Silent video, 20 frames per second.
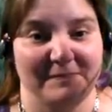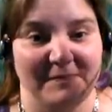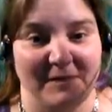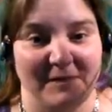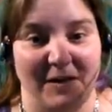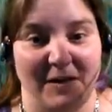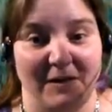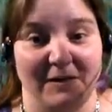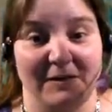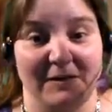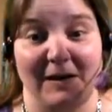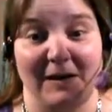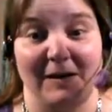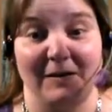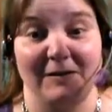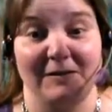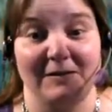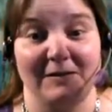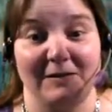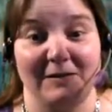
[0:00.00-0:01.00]

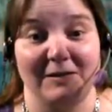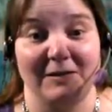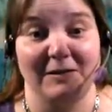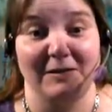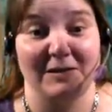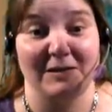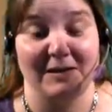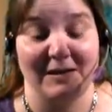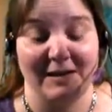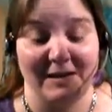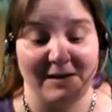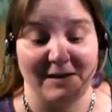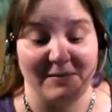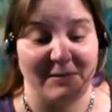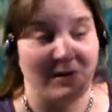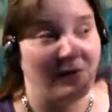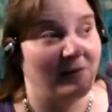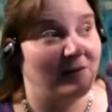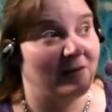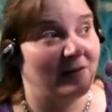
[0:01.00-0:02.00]
I'll look like I'm
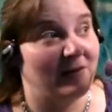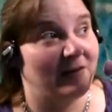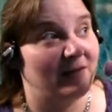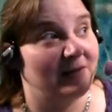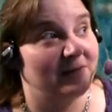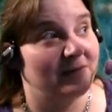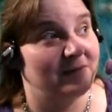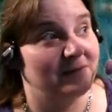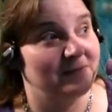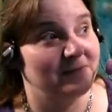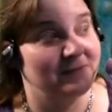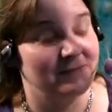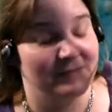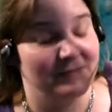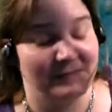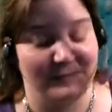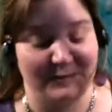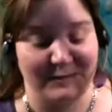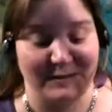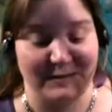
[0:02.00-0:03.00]
all
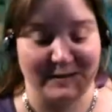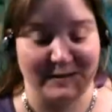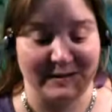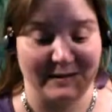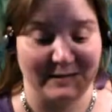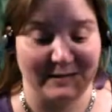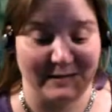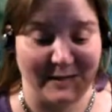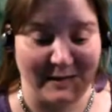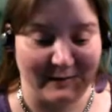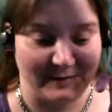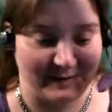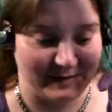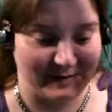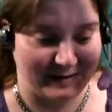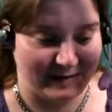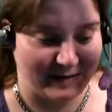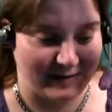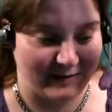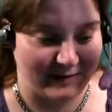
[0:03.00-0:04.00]
twisted around. It's
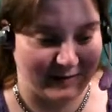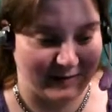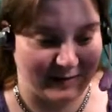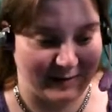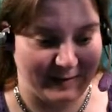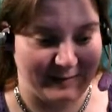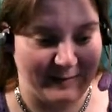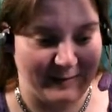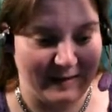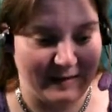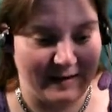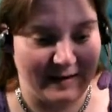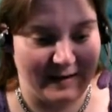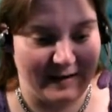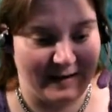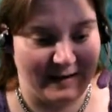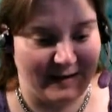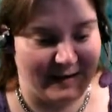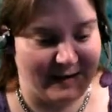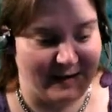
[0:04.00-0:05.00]
kind of funny.
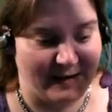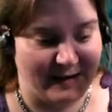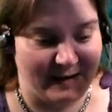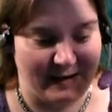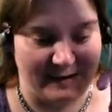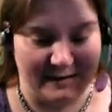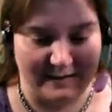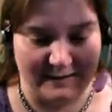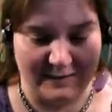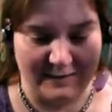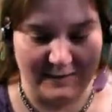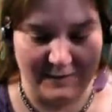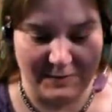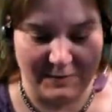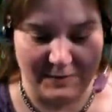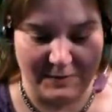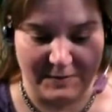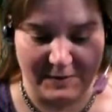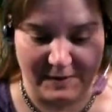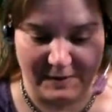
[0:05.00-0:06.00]

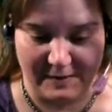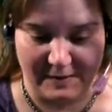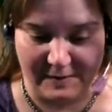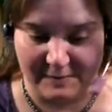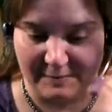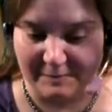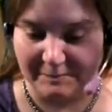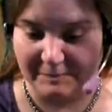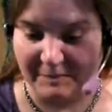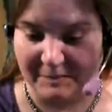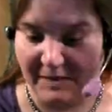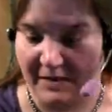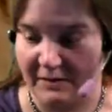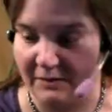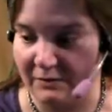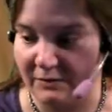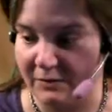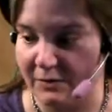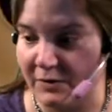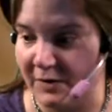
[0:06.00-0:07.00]
So I
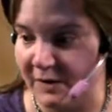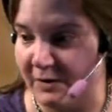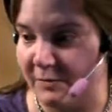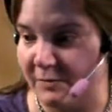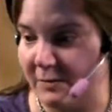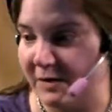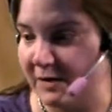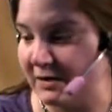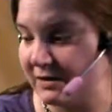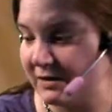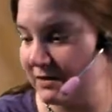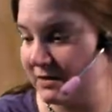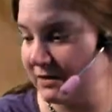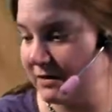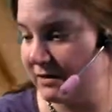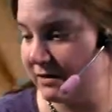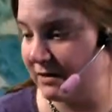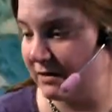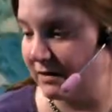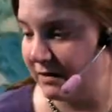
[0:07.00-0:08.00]
don't know how much
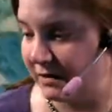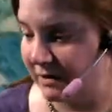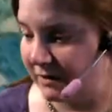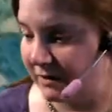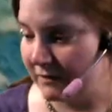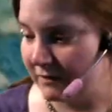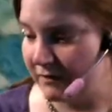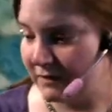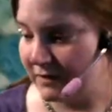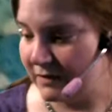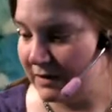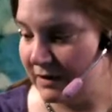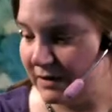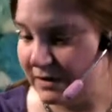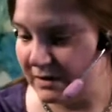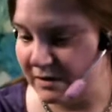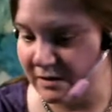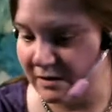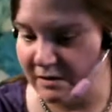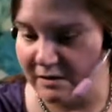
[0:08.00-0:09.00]
of the.
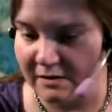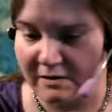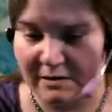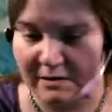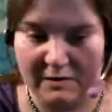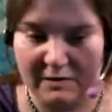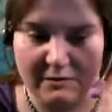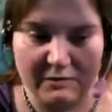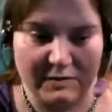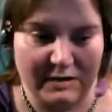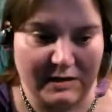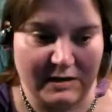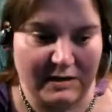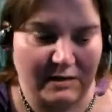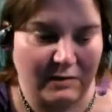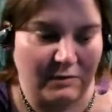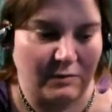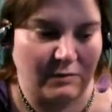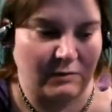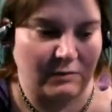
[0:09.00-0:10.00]
You don't need a
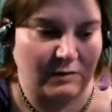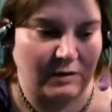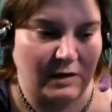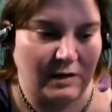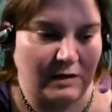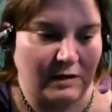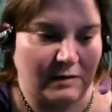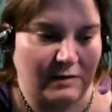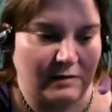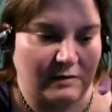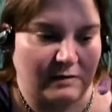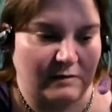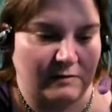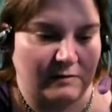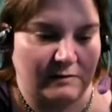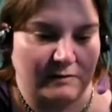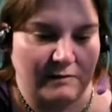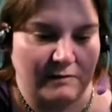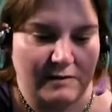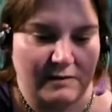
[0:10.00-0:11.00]
whole lot
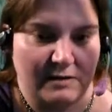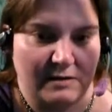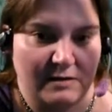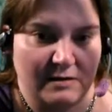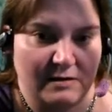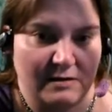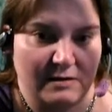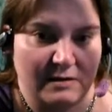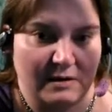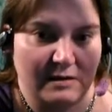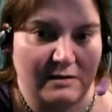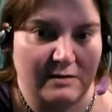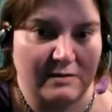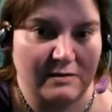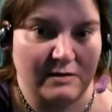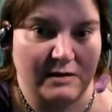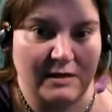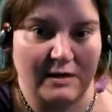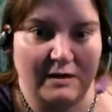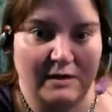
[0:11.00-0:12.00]
of the center
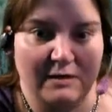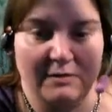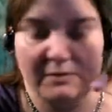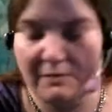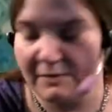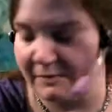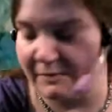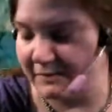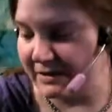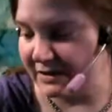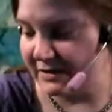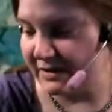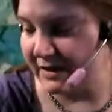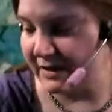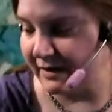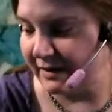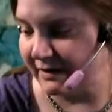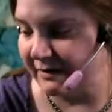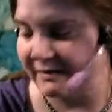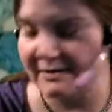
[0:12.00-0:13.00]
yellow. I'm just
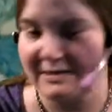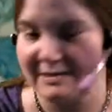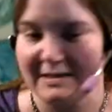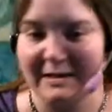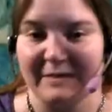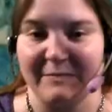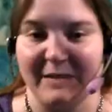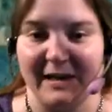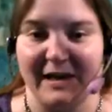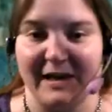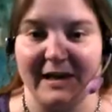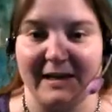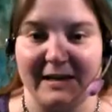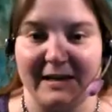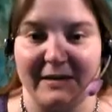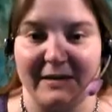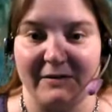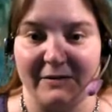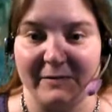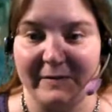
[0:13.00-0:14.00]
kind of sticking my hand
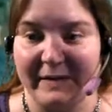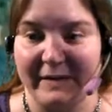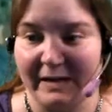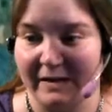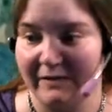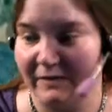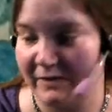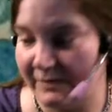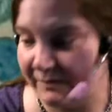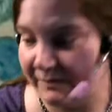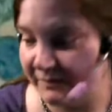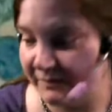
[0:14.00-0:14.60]
down the middle of it.